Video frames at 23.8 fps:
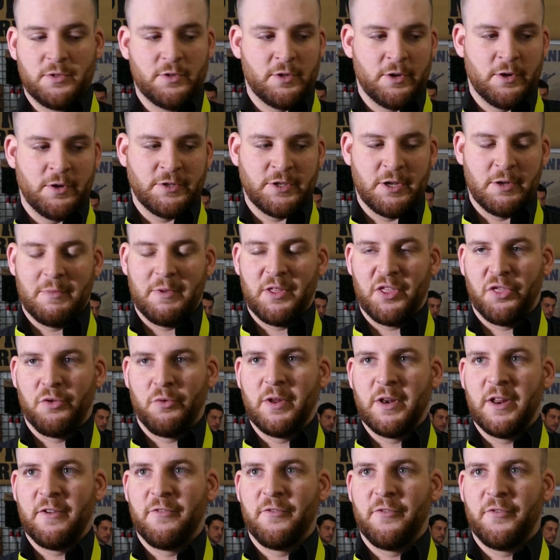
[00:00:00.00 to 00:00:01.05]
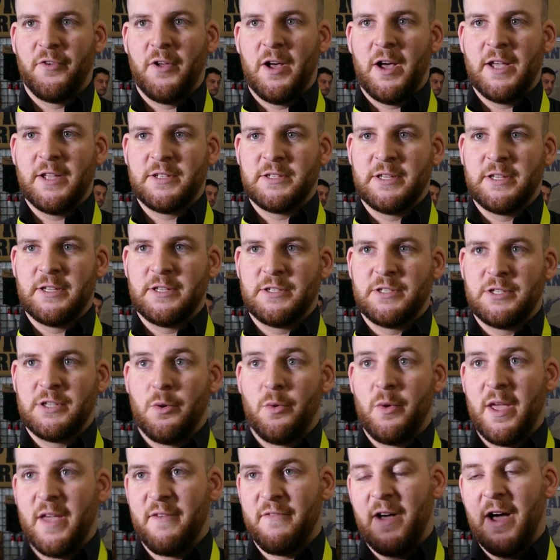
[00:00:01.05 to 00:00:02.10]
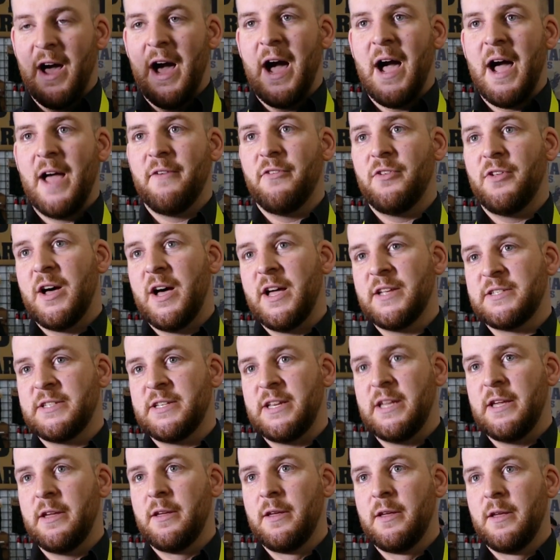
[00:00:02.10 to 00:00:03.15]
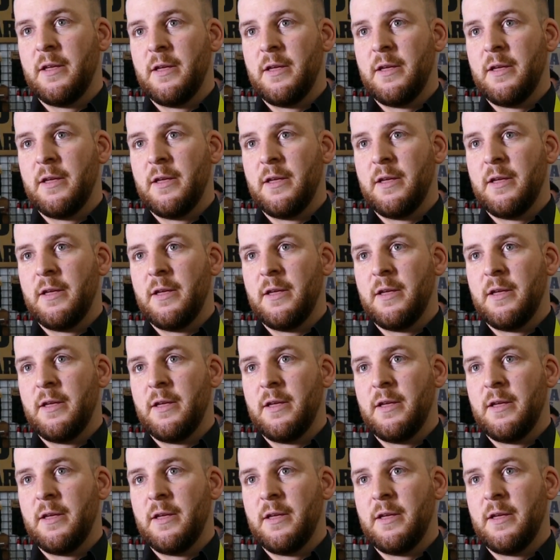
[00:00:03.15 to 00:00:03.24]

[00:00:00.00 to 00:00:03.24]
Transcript: there's going to be 3 different velocities. So we have a high velocity,